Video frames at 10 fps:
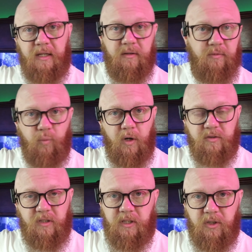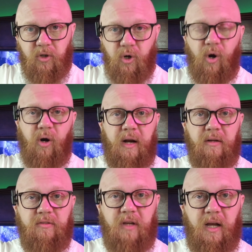it runs into your car
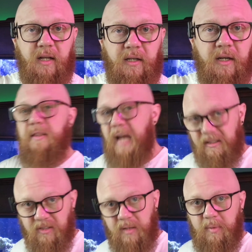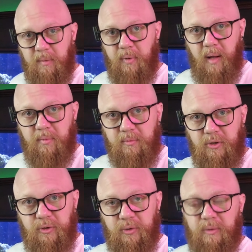outside, that's going to be a problem
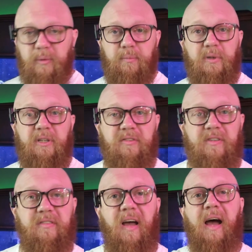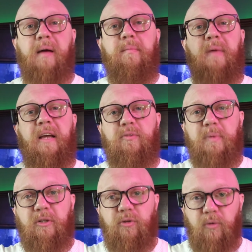too, because the time has
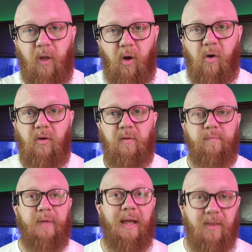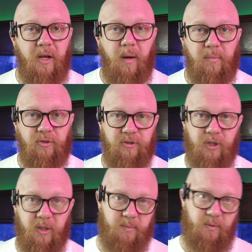been too long and the numbers are
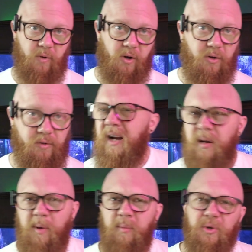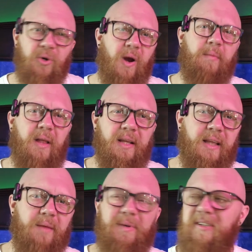going to be wrong. I come up with crap like
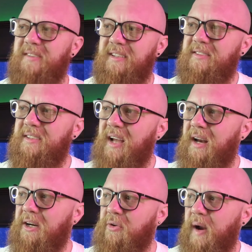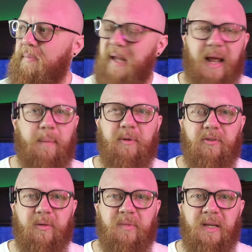that because that's the kind of crap that
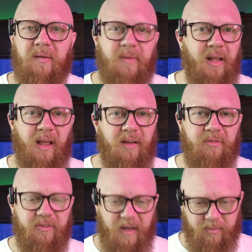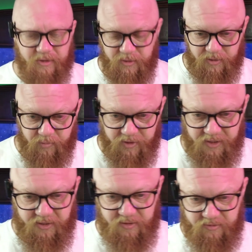happens to me in my life. It's absolutely
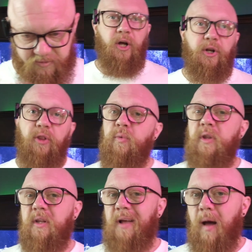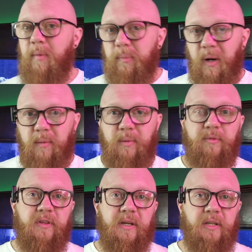ridiculous. Another one of the common
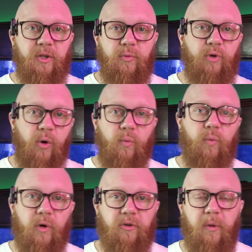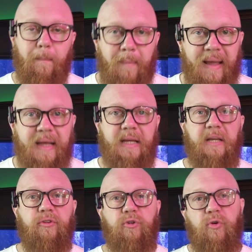problems that you don't want to make
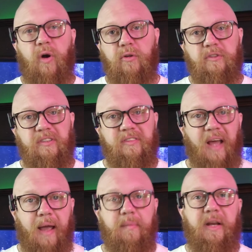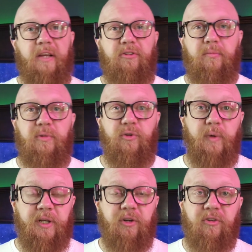is cross-contamination
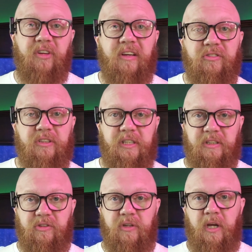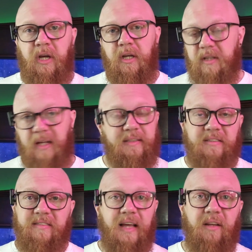between your test kits. Like the
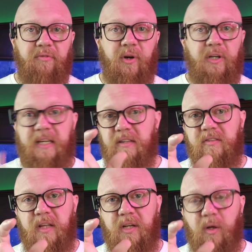Salifert kits, they